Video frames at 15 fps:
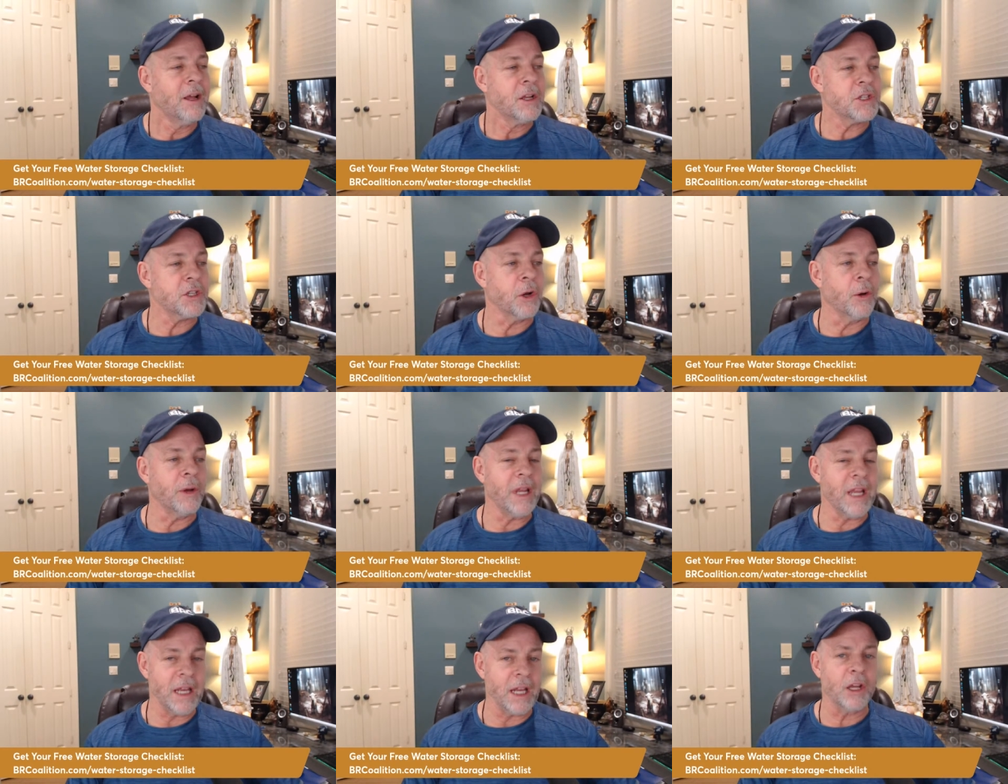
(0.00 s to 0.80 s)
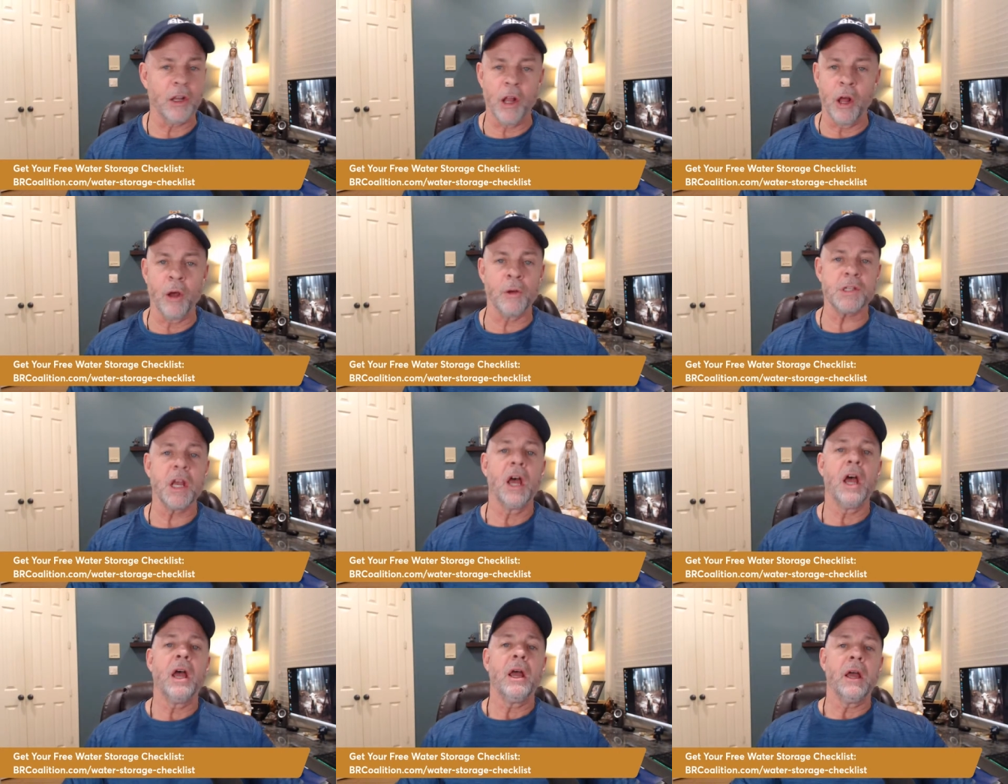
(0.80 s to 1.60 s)
So Edie Goodloe's,
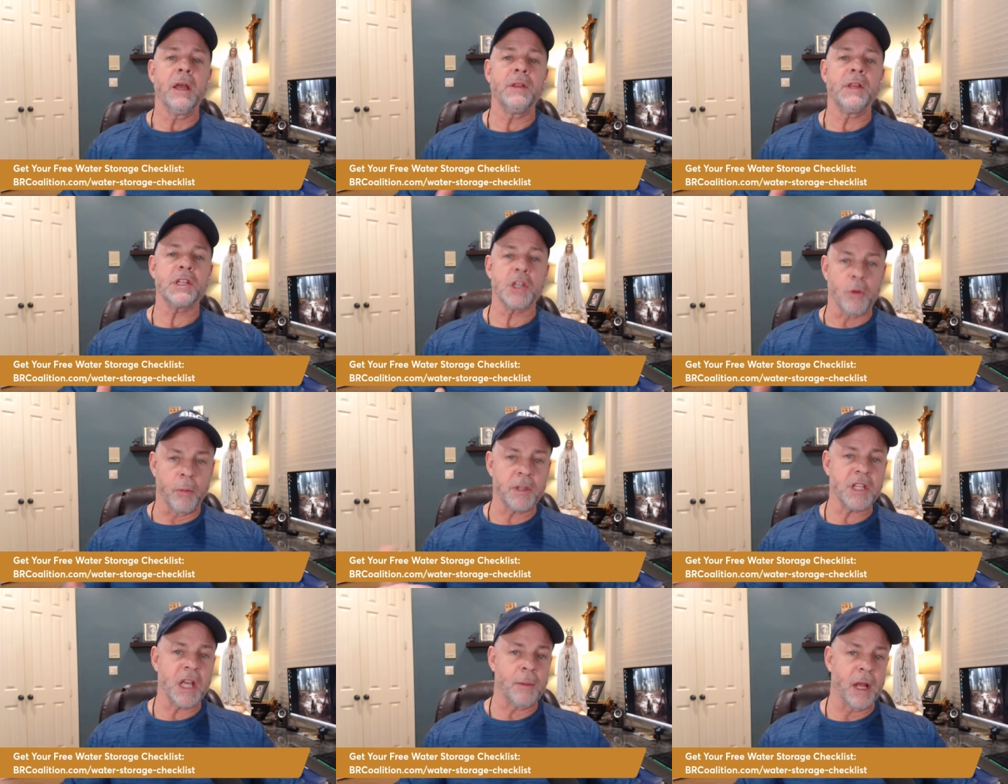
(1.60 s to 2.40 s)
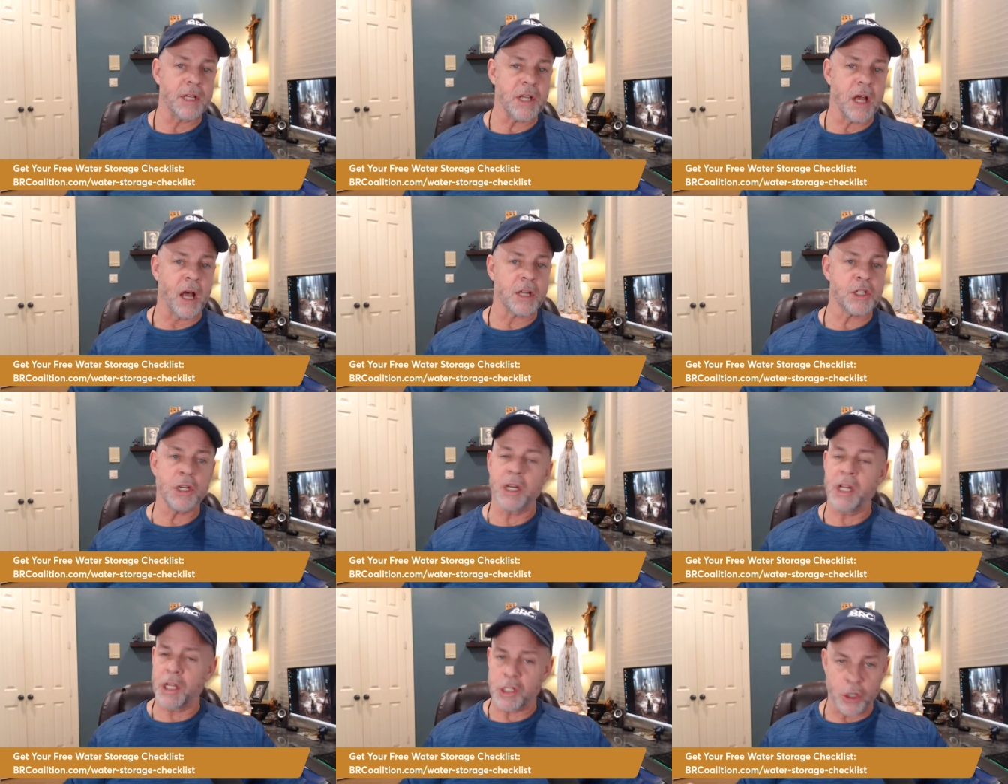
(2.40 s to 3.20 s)
this aerobic stabilized
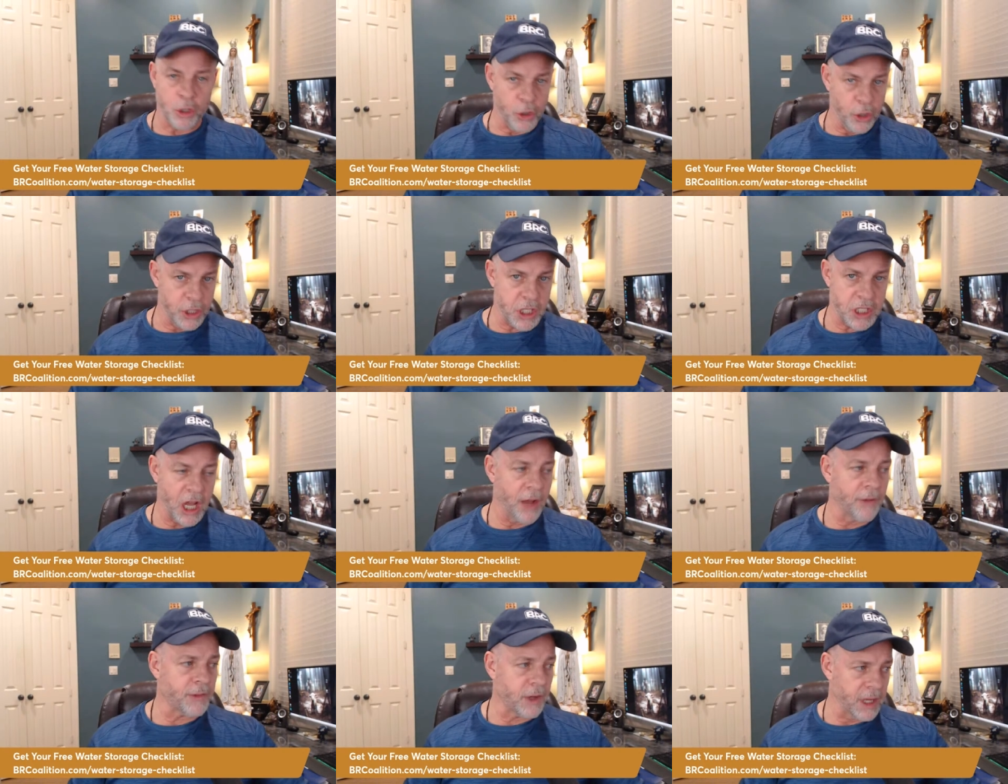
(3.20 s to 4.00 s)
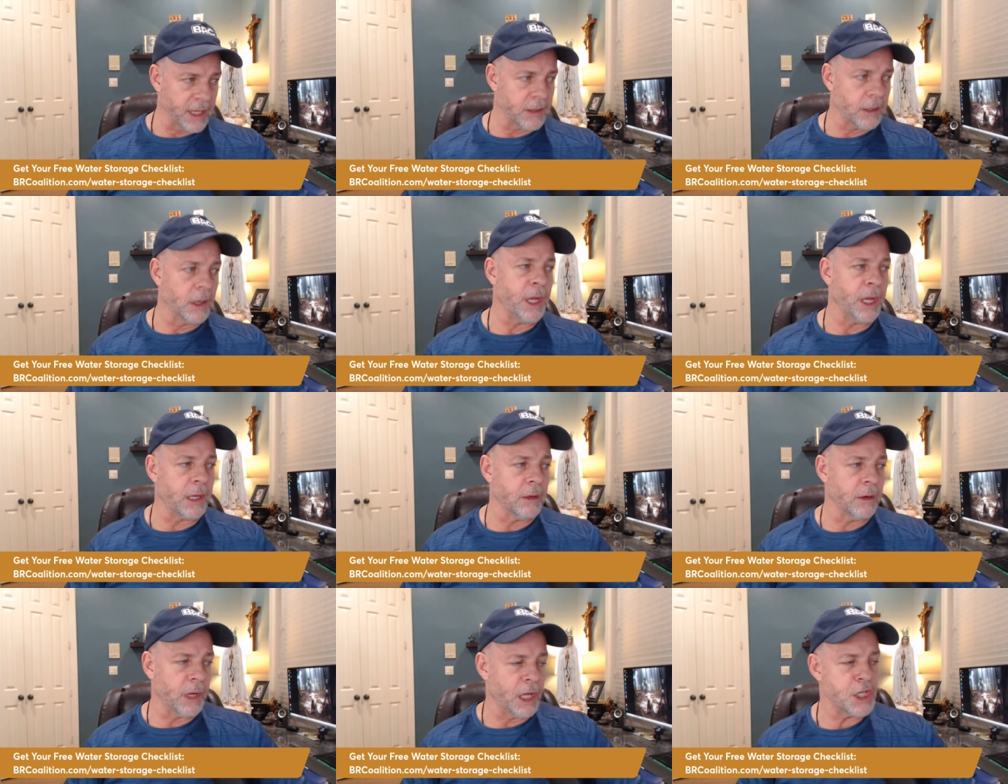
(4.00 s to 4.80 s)
oxygen is good stuff. Click the link.
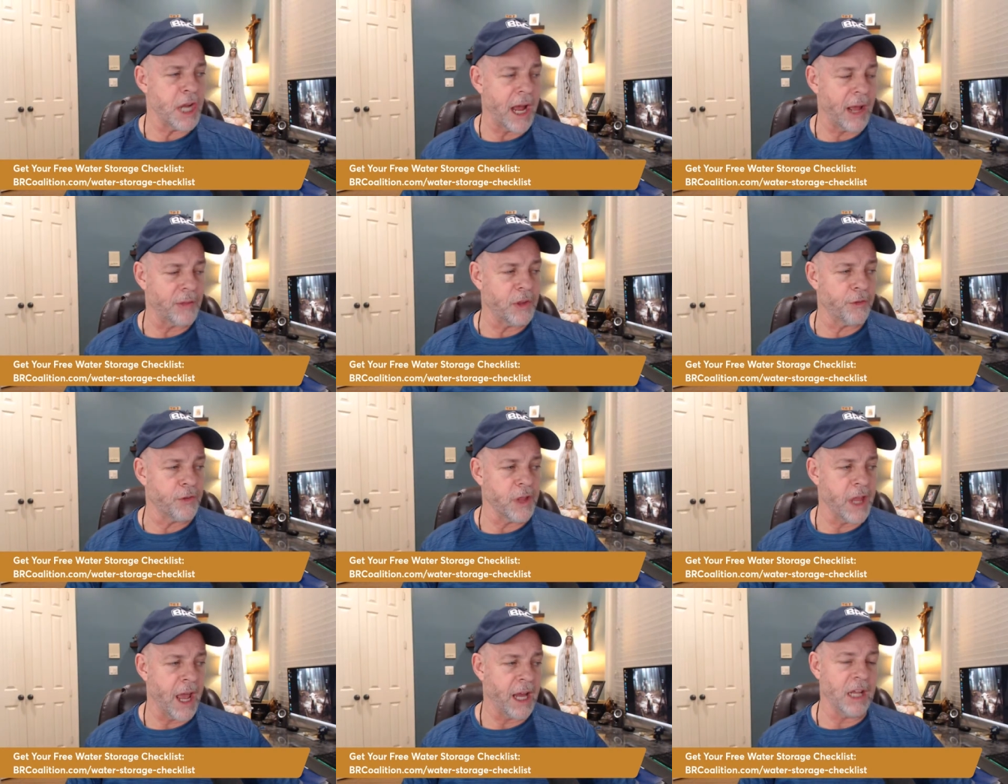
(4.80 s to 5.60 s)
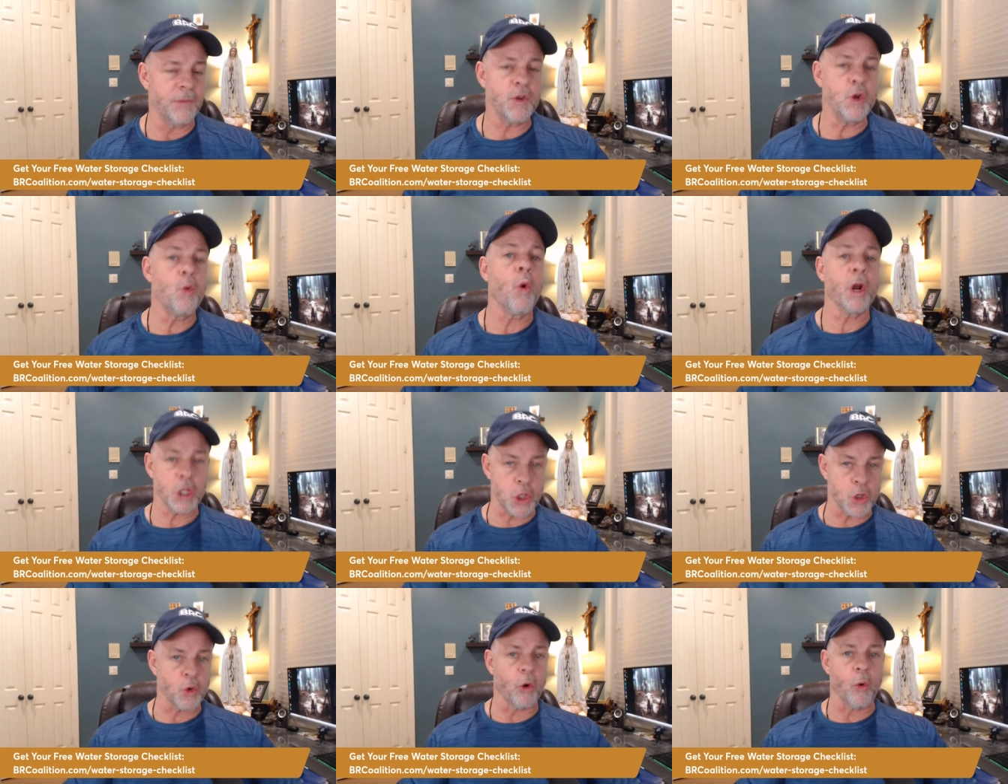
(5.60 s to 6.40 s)
It'll get you out there for that. If you want to
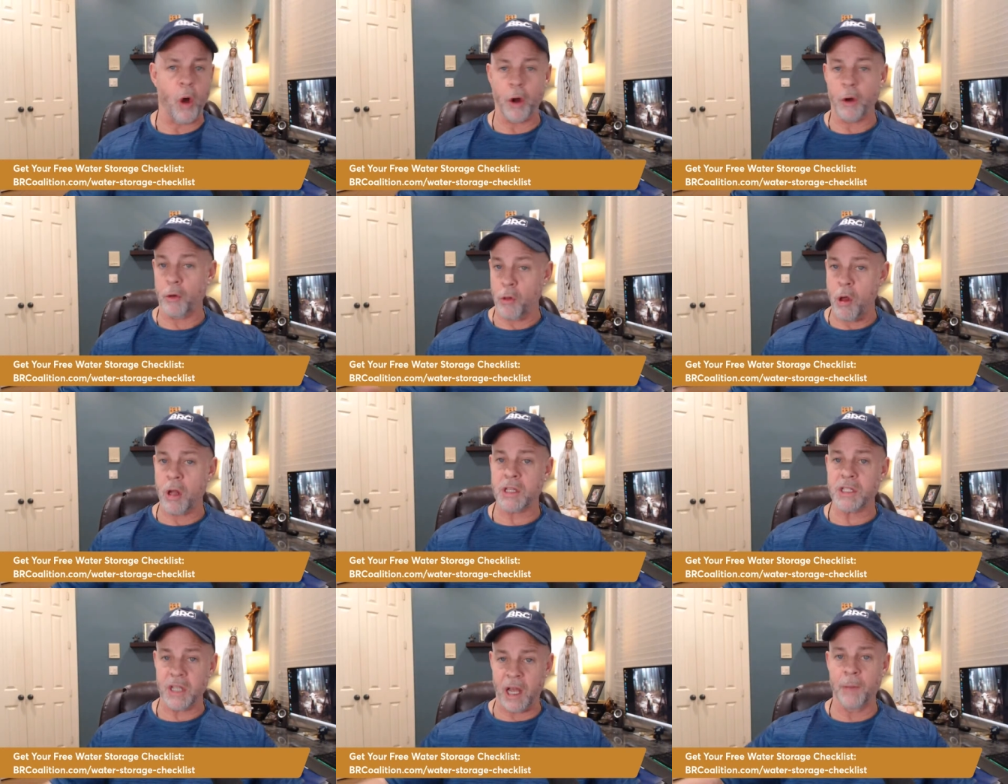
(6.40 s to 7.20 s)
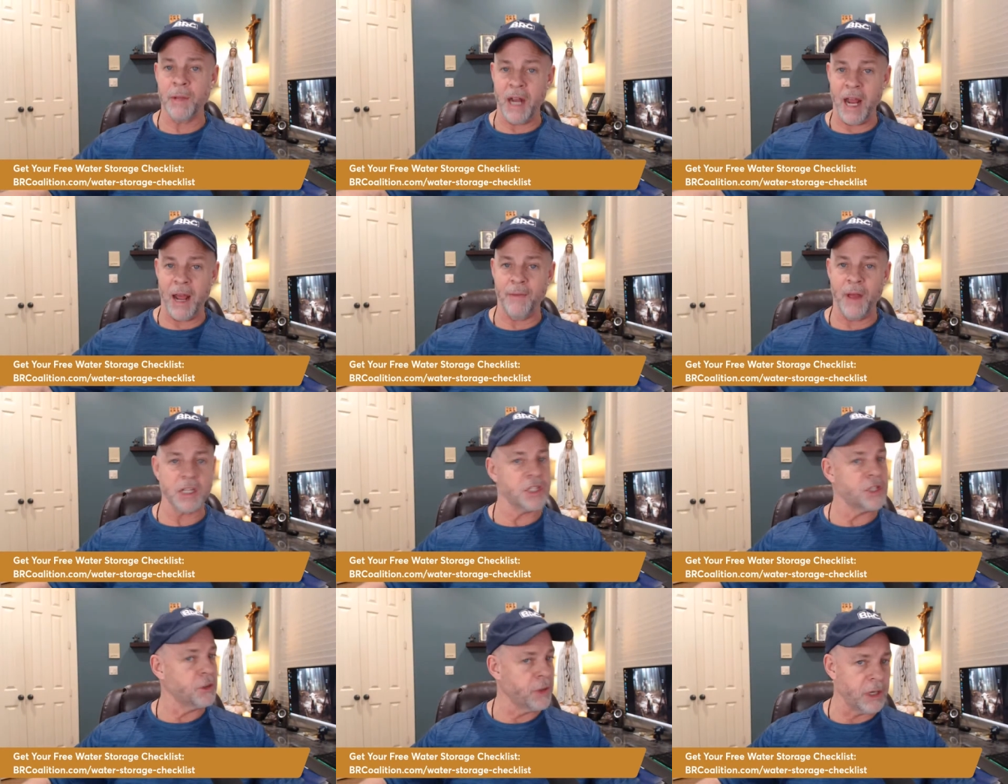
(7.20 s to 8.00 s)
store water a long time and add
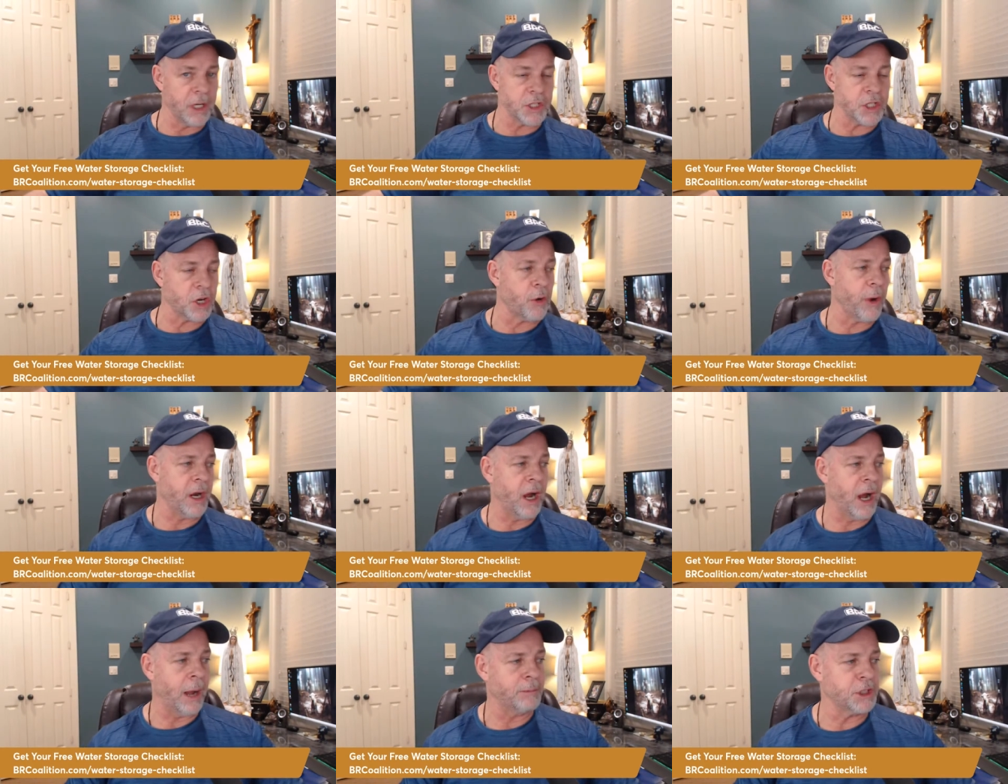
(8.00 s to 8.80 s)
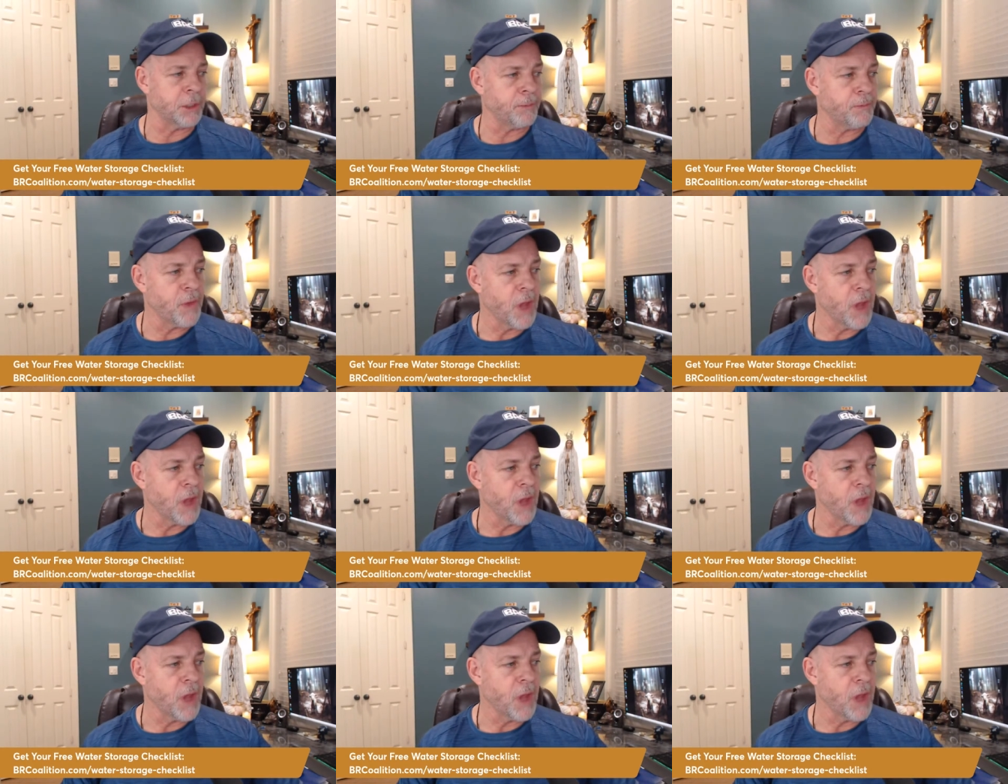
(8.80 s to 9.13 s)
that to it, it's a great option.